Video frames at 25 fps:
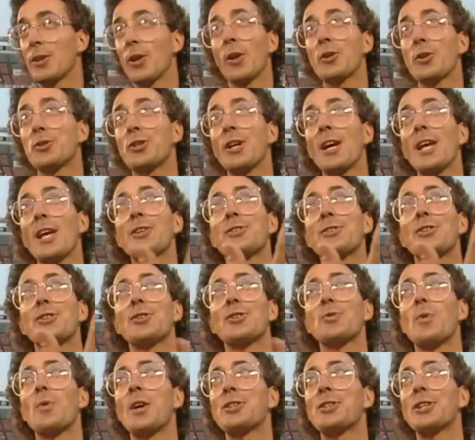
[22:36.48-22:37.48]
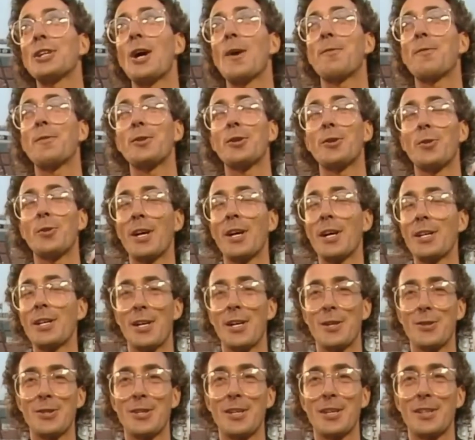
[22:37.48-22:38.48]
The only challenge is watching out for the
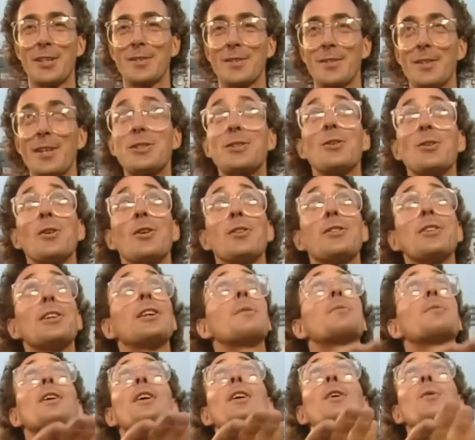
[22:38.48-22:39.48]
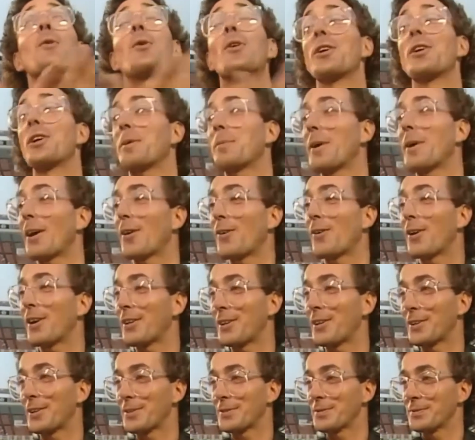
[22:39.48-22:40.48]
rain, I think. And that's the only thing I'm kind of worried about
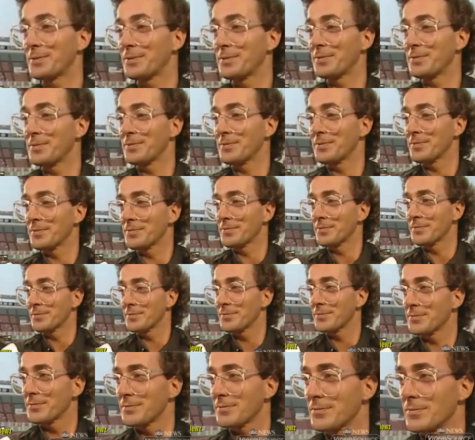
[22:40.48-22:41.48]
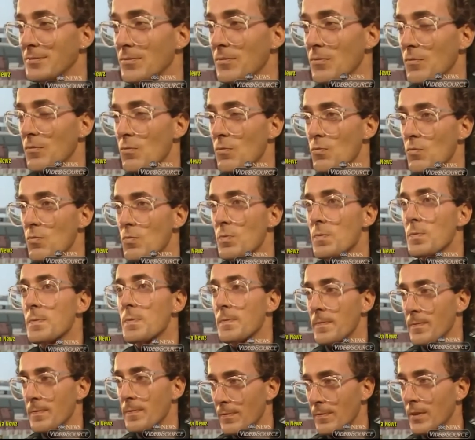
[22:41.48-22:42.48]
right now. Now, you've been here a few days now with
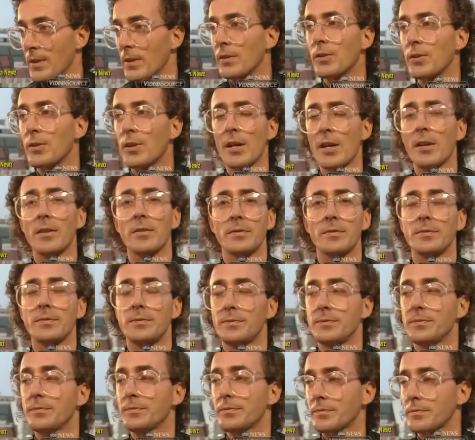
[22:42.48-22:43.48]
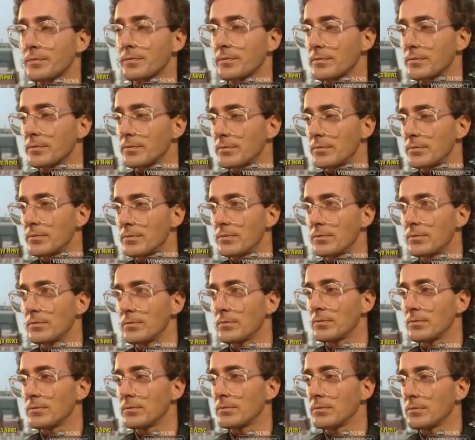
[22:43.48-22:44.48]
Michael. Yeah. Any kind of
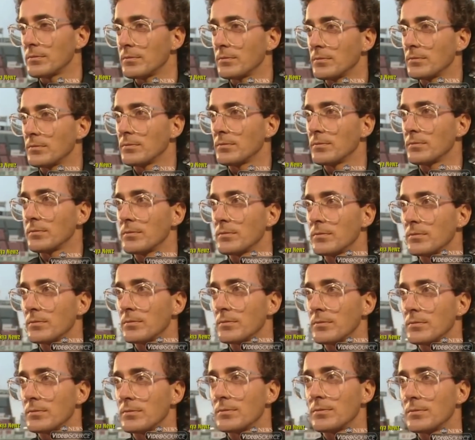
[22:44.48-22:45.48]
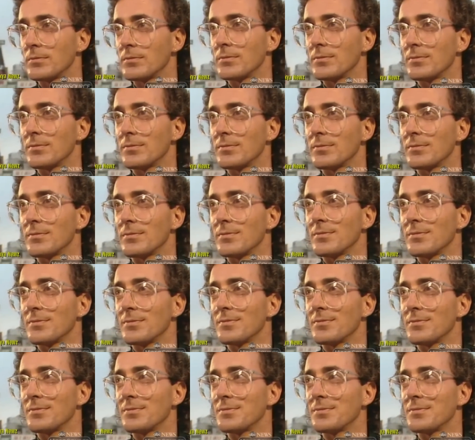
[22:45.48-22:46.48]
funny experiences that you guys have been
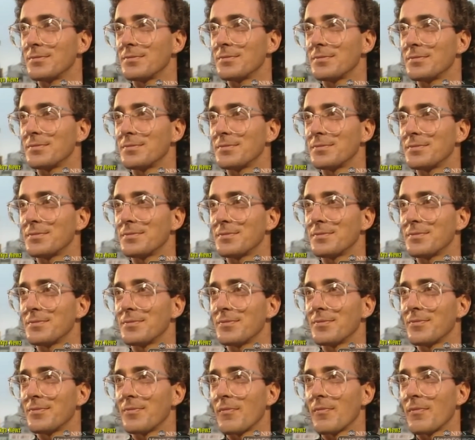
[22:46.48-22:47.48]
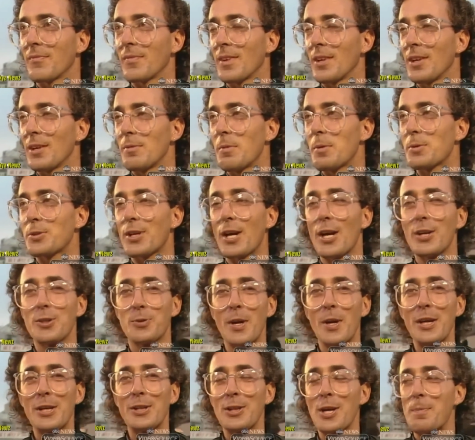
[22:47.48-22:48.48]
through that you can report to us?
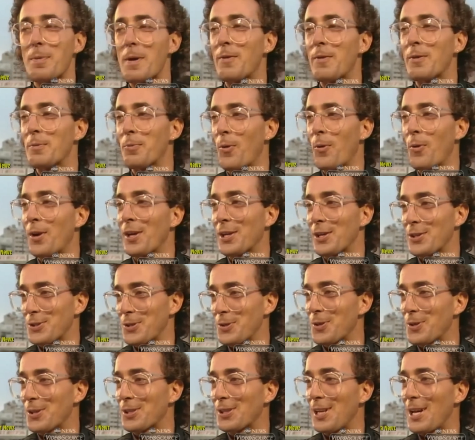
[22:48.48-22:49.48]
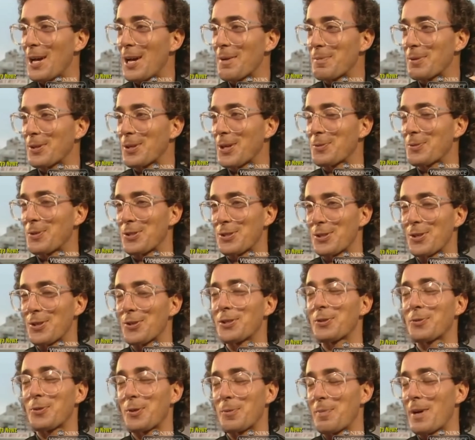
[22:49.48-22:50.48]
Besides waking up every morning at 2 o'clock because we still
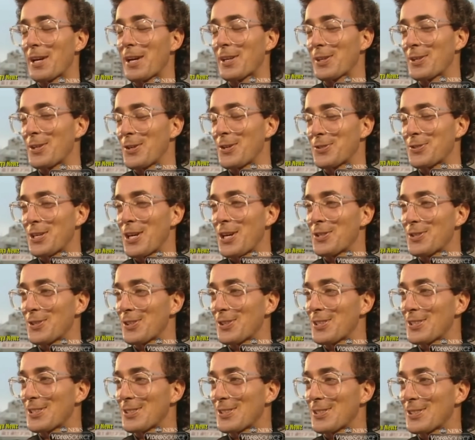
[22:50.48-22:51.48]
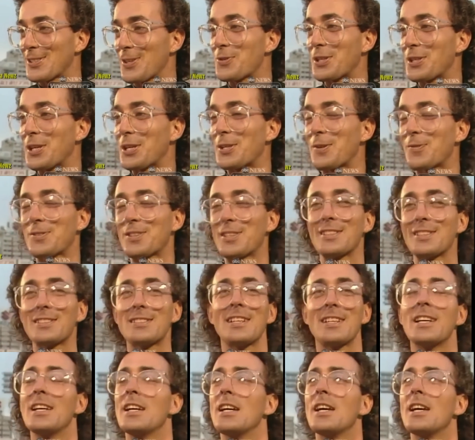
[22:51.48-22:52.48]
think we're back in Los Angeles, those kind of things.
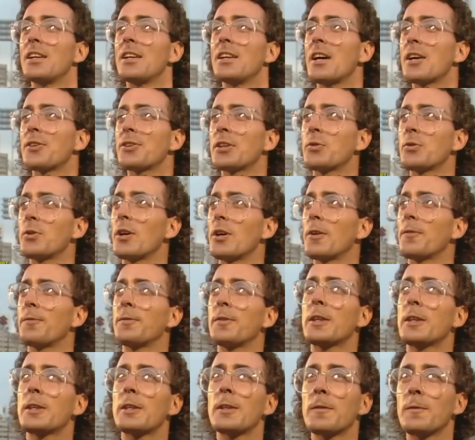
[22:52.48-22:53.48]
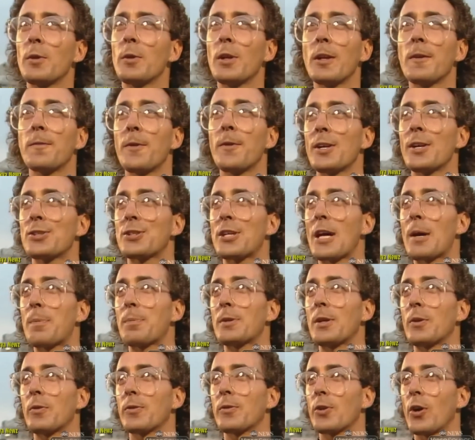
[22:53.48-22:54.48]
Nothing real, nothing really has
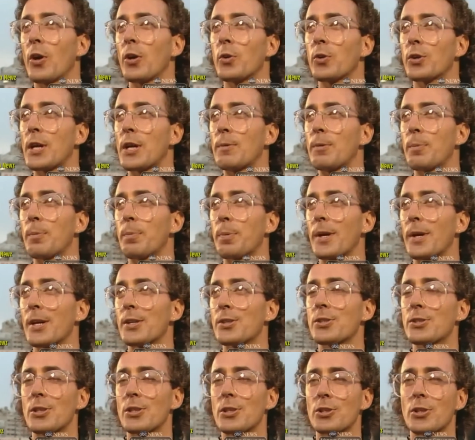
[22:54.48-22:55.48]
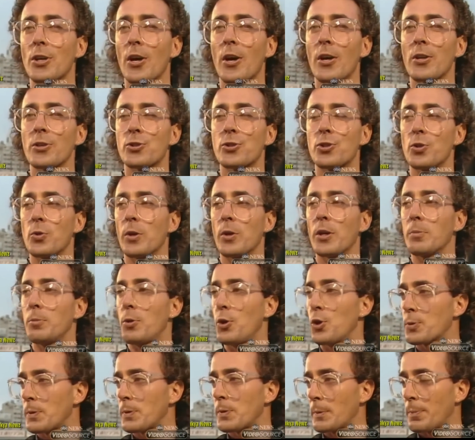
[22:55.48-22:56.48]
happened yet. We've gone to a couple places. He's gone to an
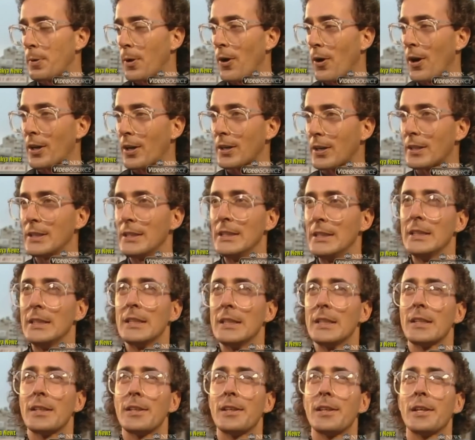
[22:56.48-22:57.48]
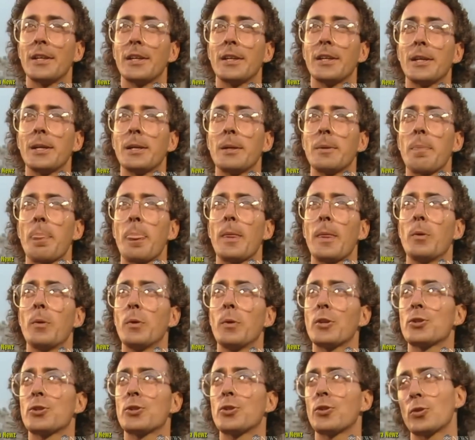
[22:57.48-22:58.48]
amusement park. Uh, he
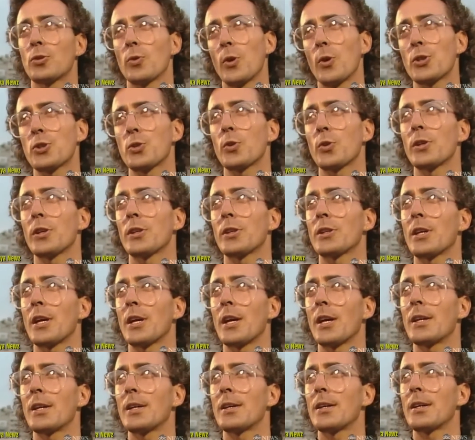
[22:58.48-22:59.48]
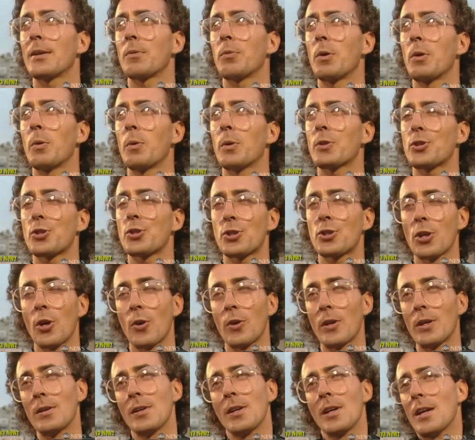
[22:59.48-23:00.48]
went to Toy Store the other day. Uh, we went to
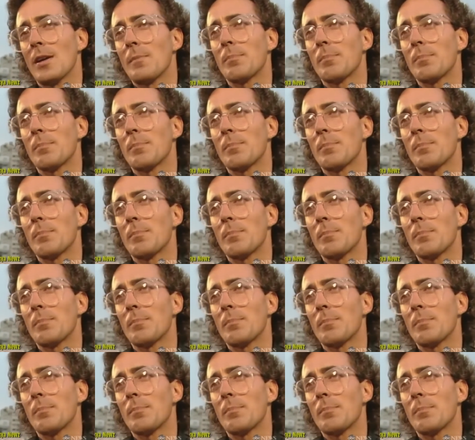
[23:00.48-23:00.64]
Sony.